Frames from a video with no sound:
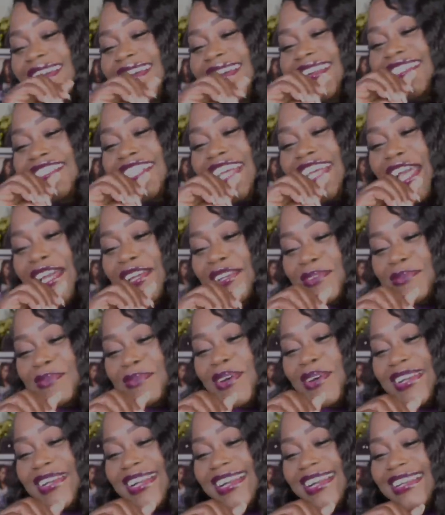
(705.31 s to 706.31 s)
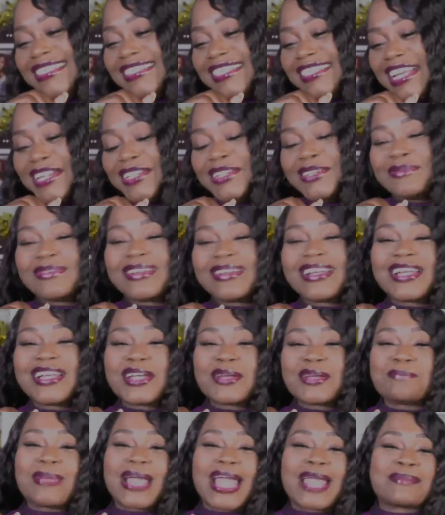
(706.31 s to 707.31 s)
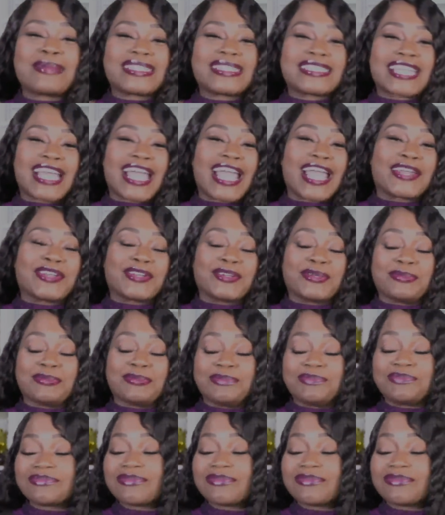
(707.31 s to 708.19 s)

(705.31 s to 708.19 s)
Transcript: Tatum. Okay, Tatum. Baby Tatum.